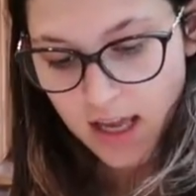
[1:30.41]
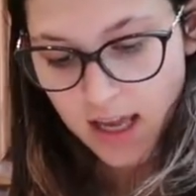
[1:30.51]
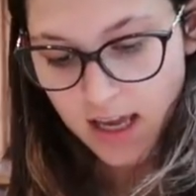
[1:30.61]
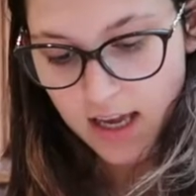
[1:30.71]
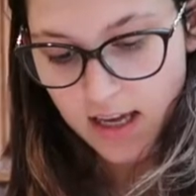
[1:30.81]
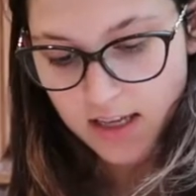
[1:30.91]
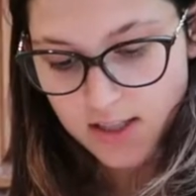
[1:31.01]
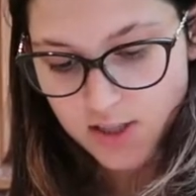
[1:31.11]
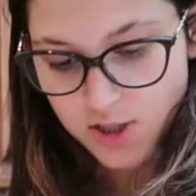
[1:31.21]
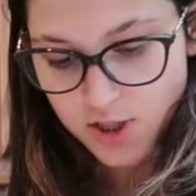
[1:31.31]

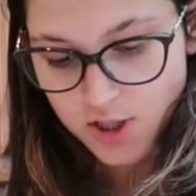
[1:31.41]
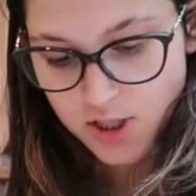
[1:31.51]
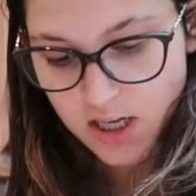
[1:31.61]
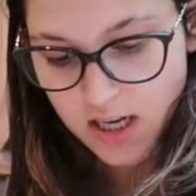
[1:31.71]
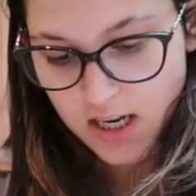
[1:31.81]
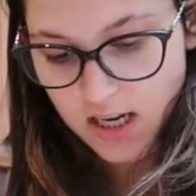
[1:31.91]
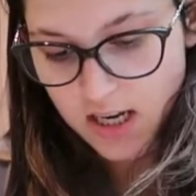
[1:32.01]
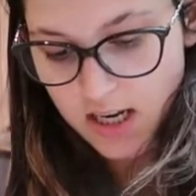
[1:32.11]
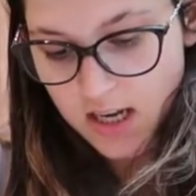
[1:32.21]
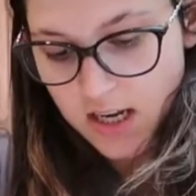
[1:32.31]
and
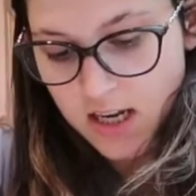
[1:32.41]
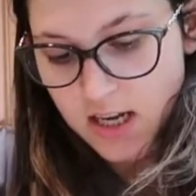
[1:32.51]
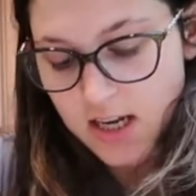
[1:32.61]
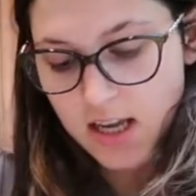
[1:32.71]
she